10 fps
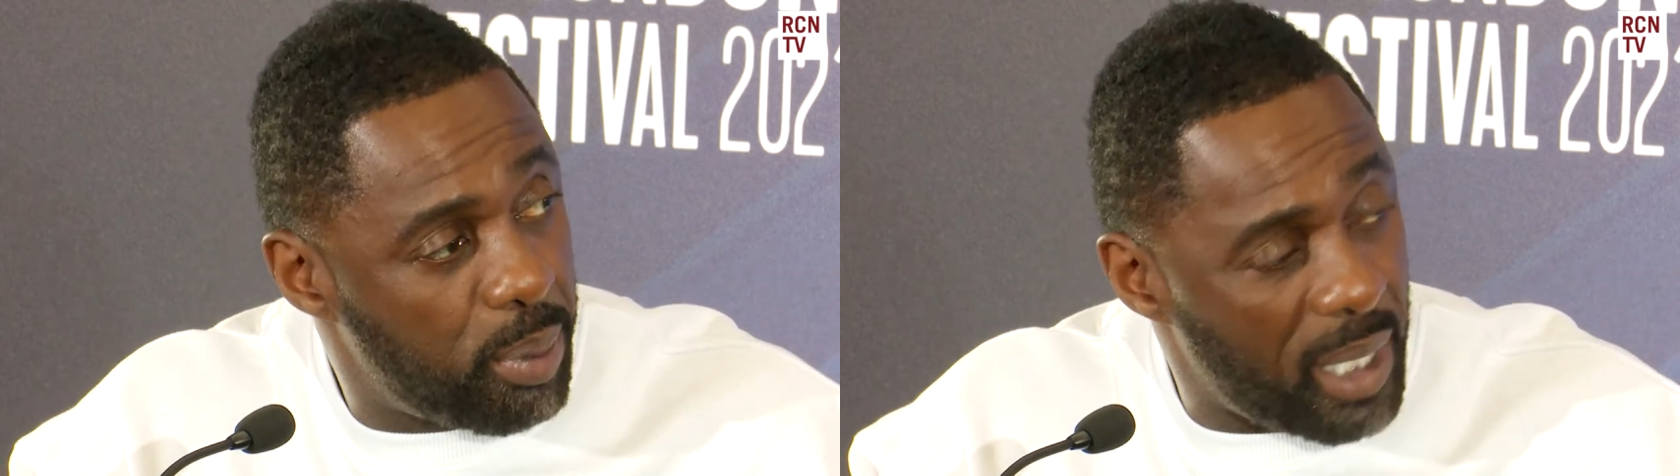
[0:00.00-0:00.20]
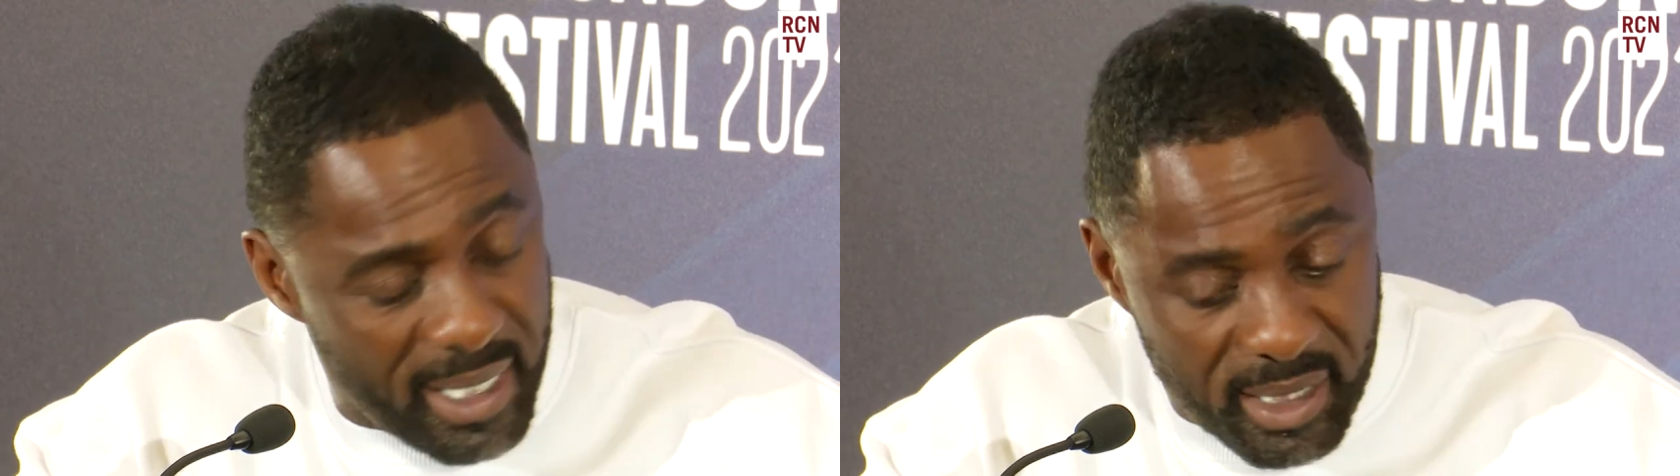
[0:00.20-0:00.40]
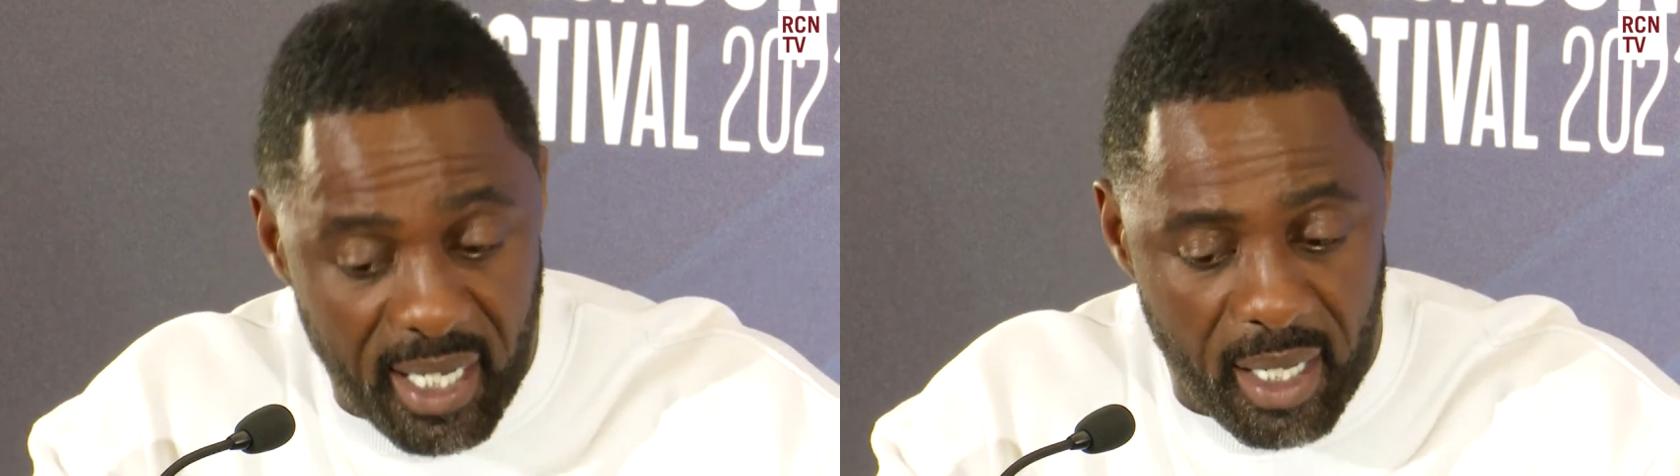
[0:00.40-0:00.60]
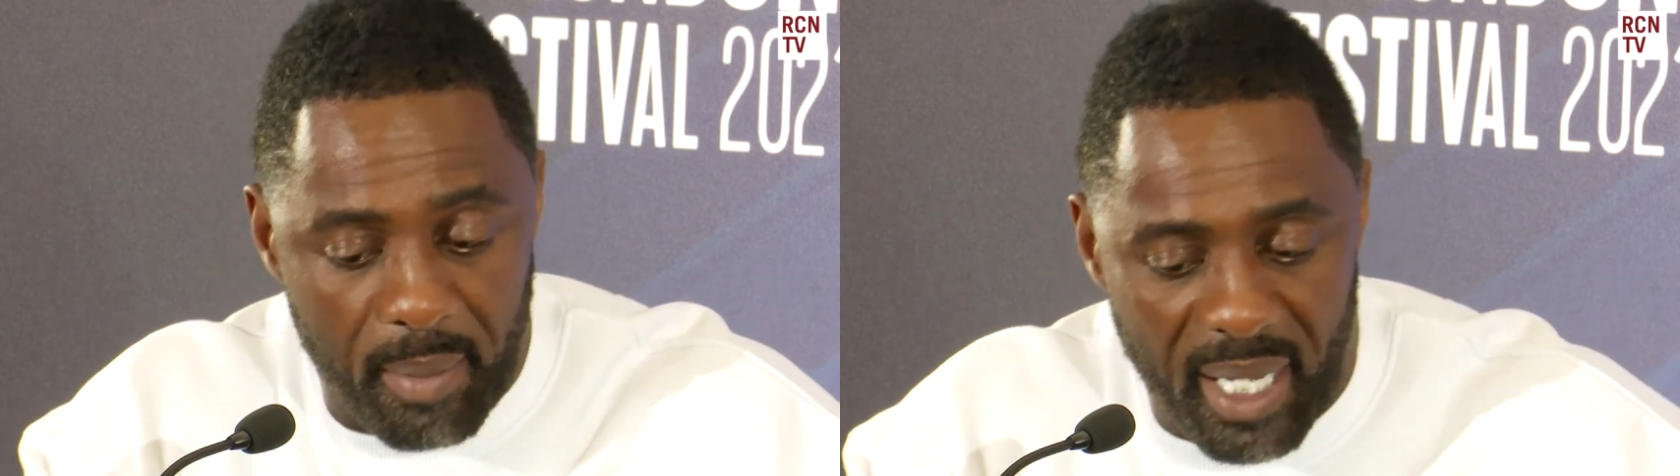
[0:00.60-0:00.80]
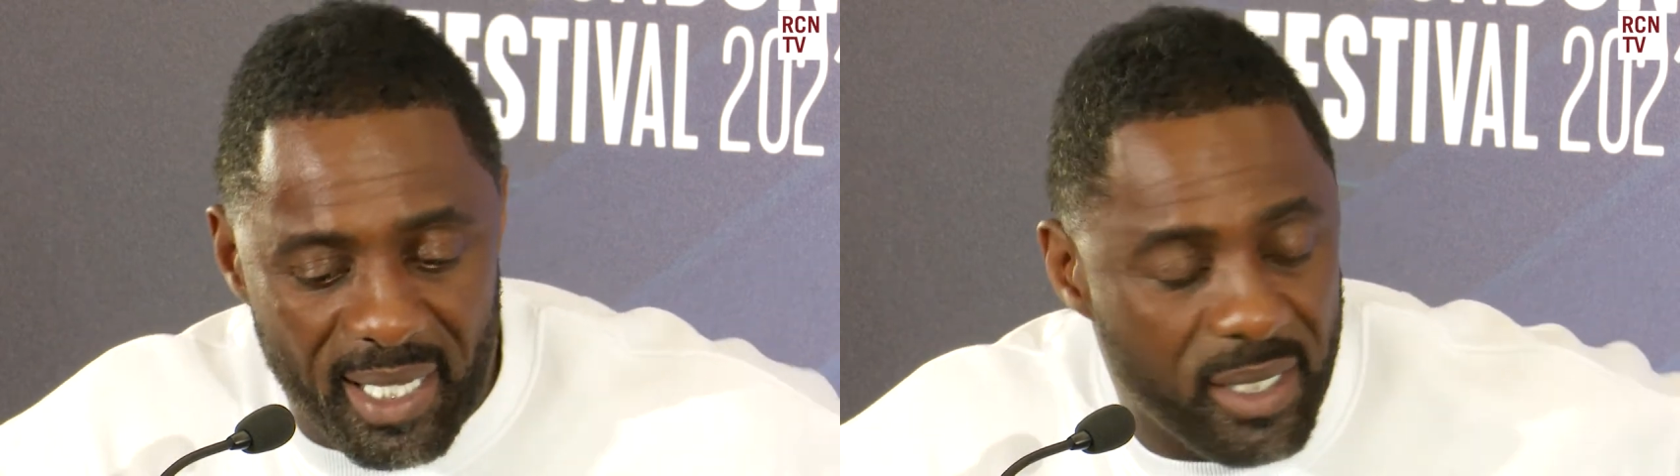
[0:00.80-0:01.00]
place
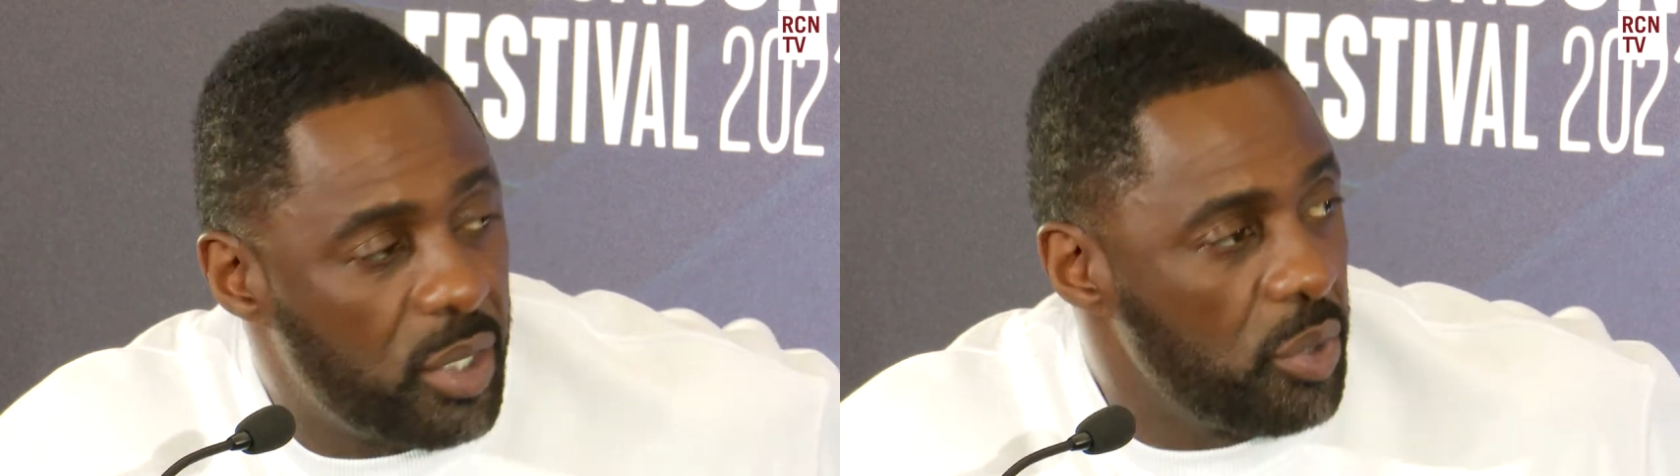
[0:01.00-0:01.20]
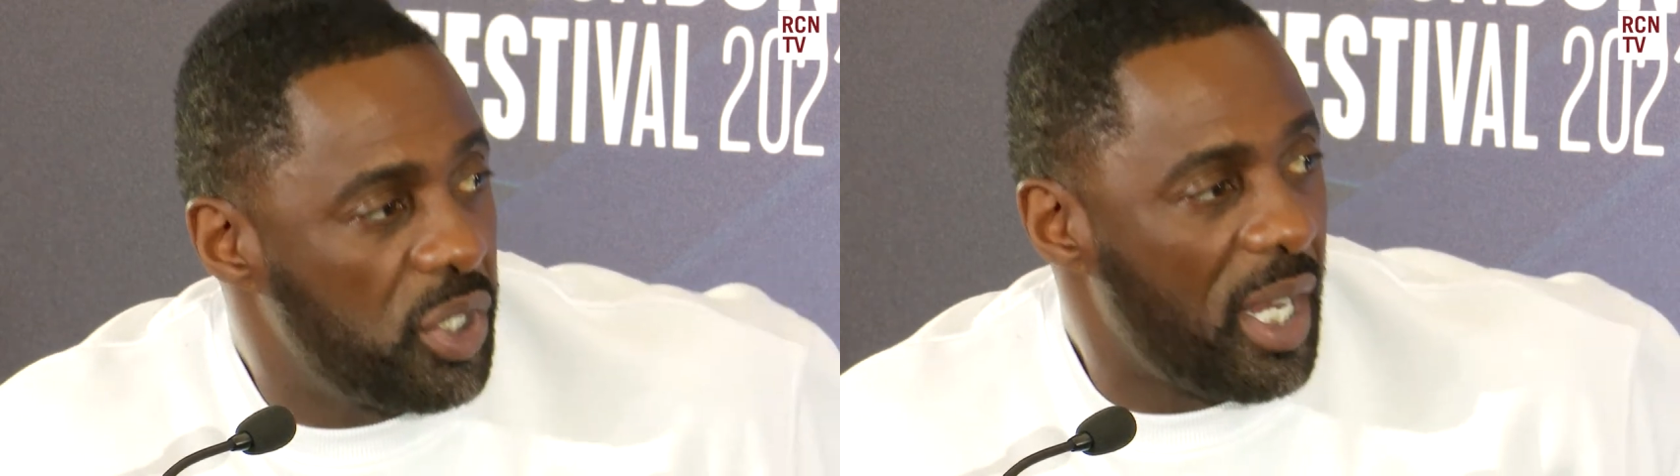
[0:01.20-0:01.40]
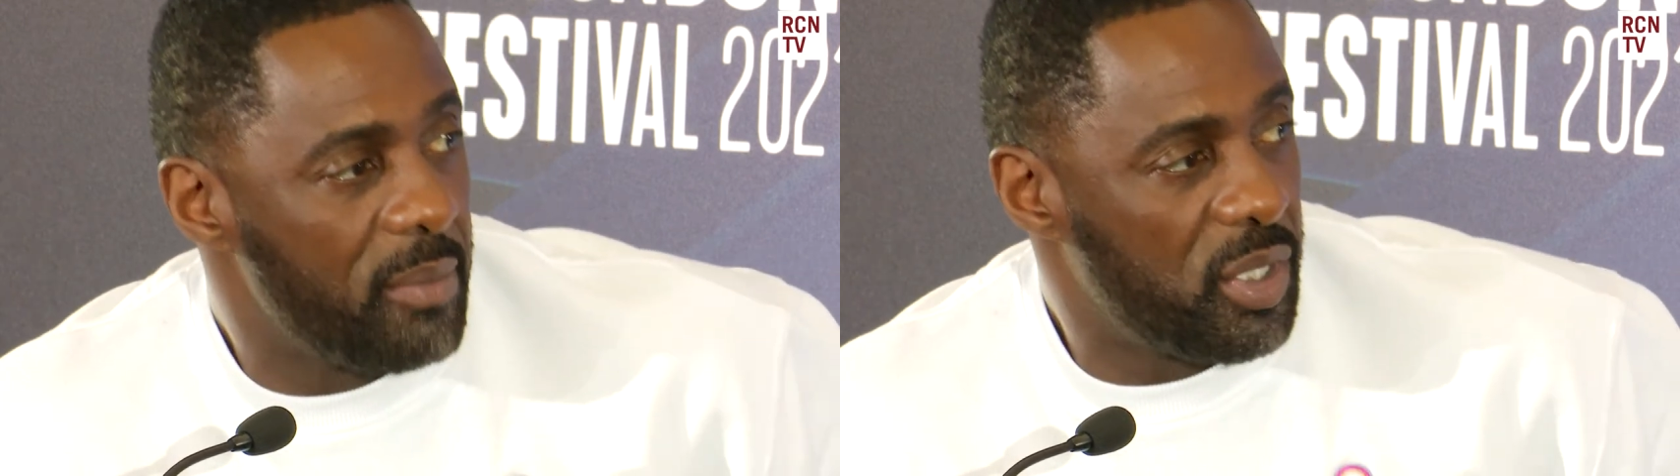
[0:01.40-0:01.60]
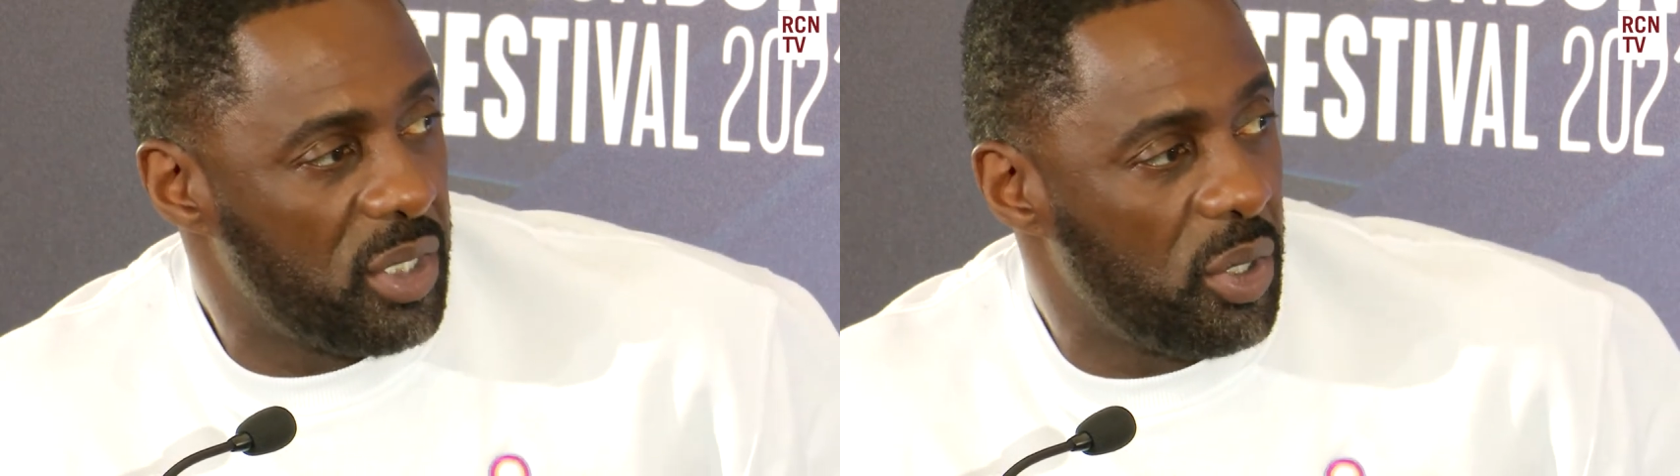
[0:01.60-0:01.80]
him into James's